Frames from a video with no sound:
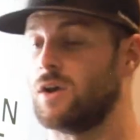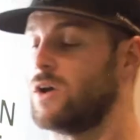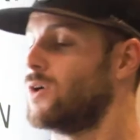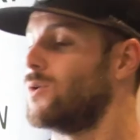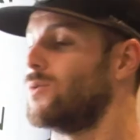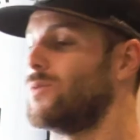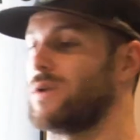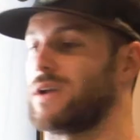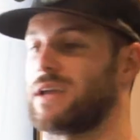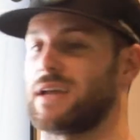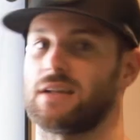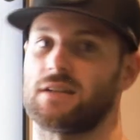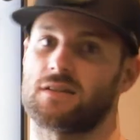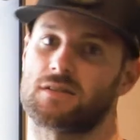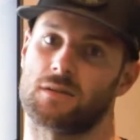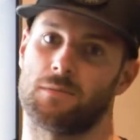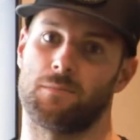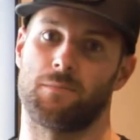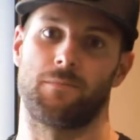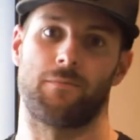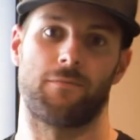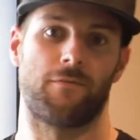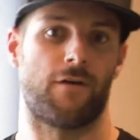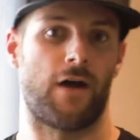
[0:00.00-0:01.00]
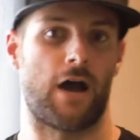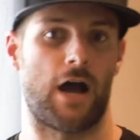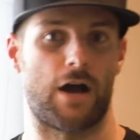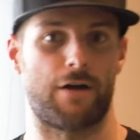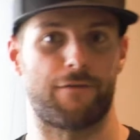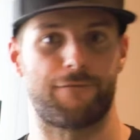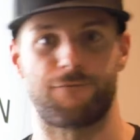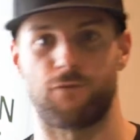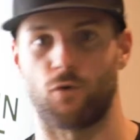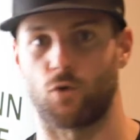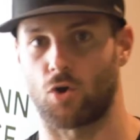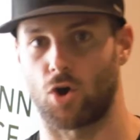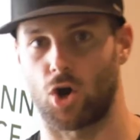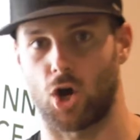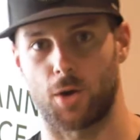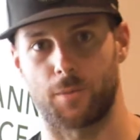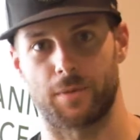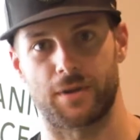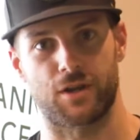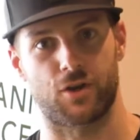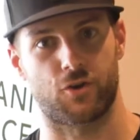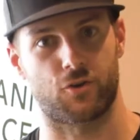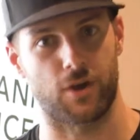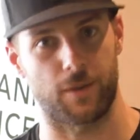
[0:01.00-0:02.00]
We get some forearm
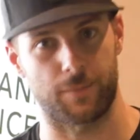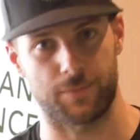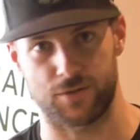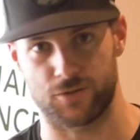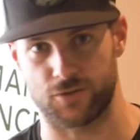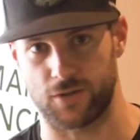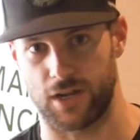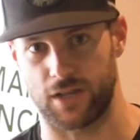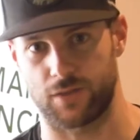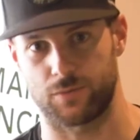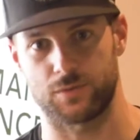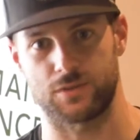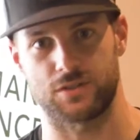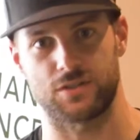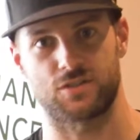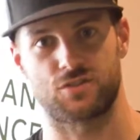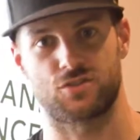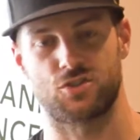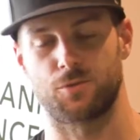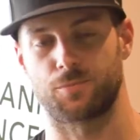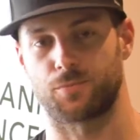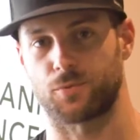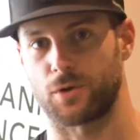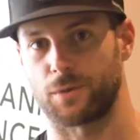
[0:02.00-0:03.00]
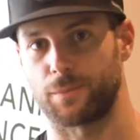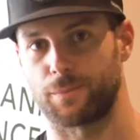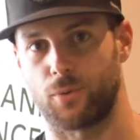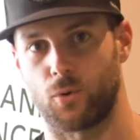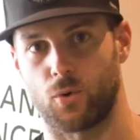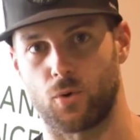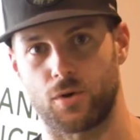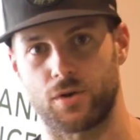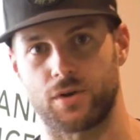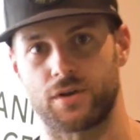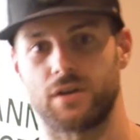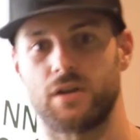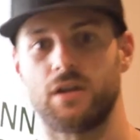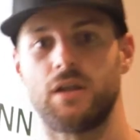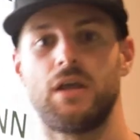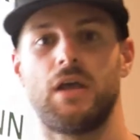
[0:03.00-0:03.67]
and grip strength, which is super important.